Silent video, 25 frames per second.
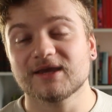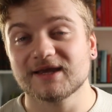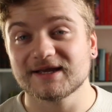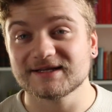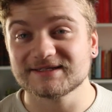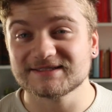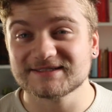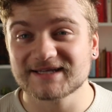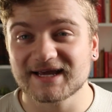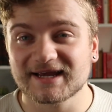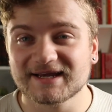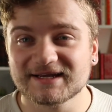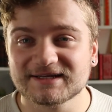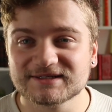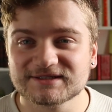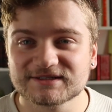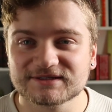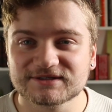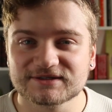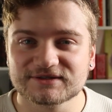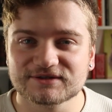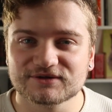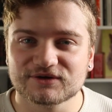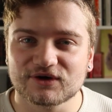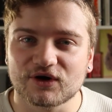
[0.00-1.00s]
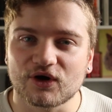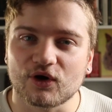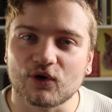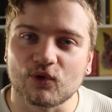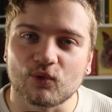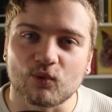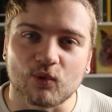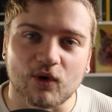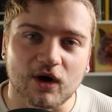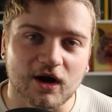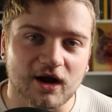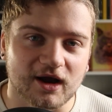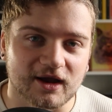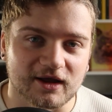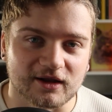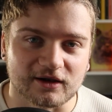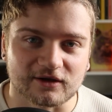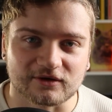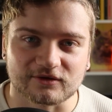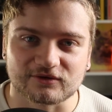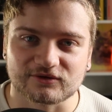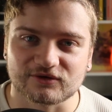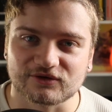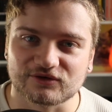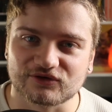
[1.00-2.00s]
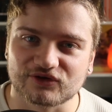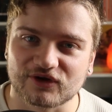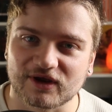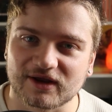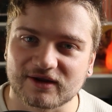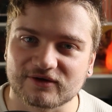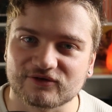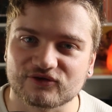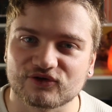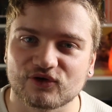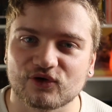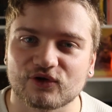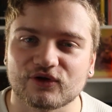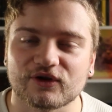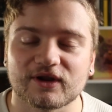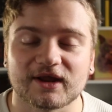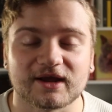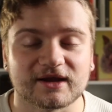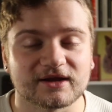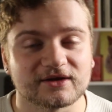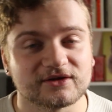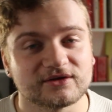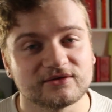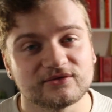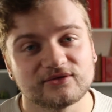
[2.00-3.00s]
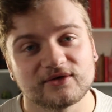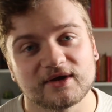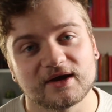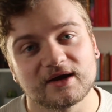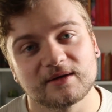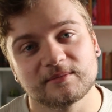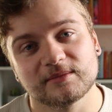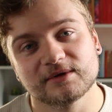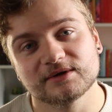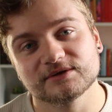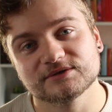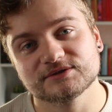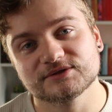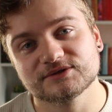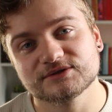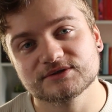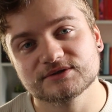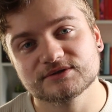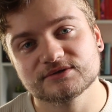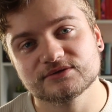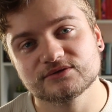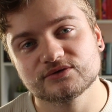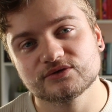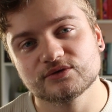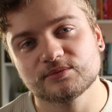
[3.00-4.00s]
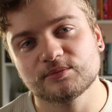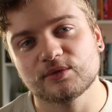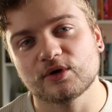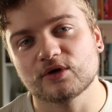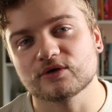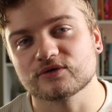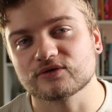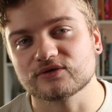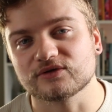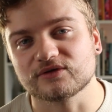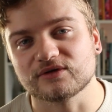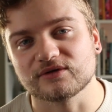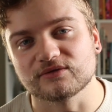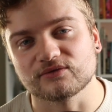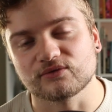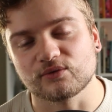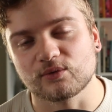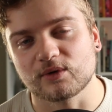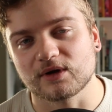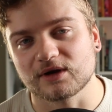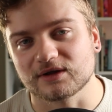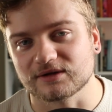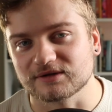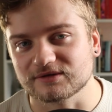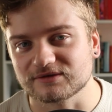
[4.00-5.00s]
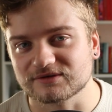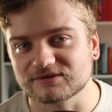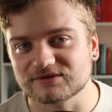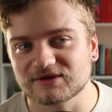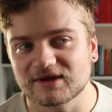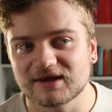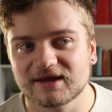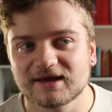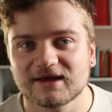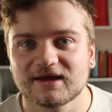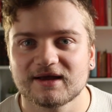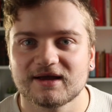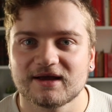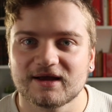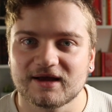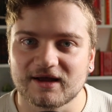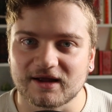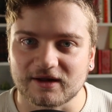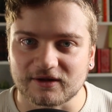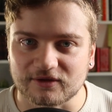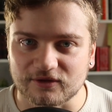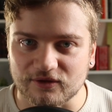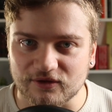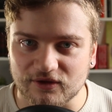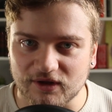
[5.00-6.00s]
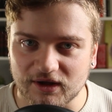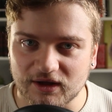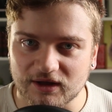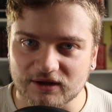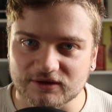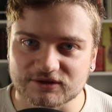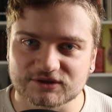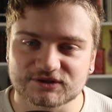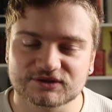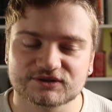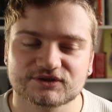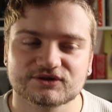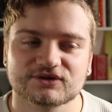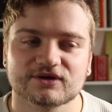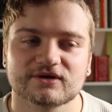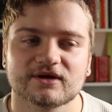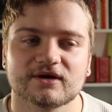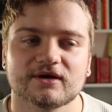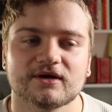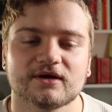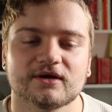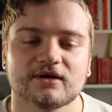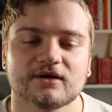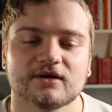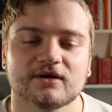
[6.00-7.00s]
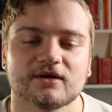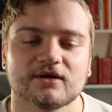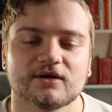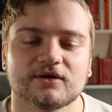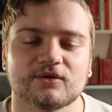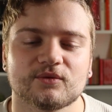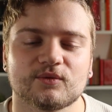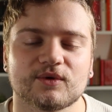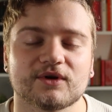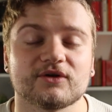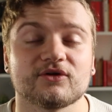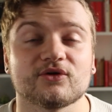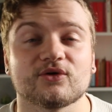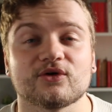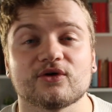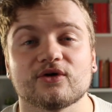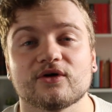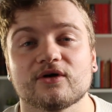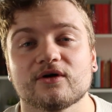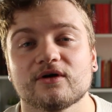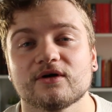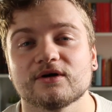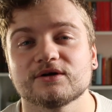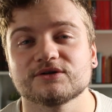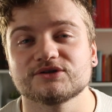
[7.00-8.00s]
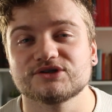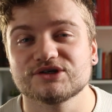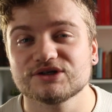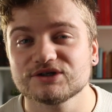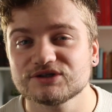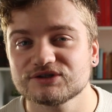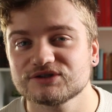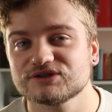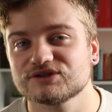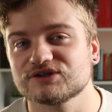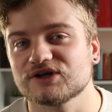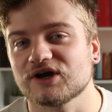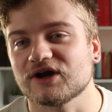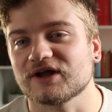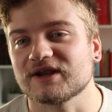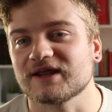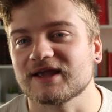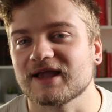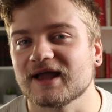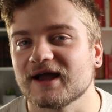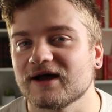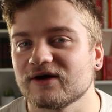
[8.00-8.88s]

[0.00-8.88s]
It takes a while to change your negative habits to positive ones, and thus, when you're just starting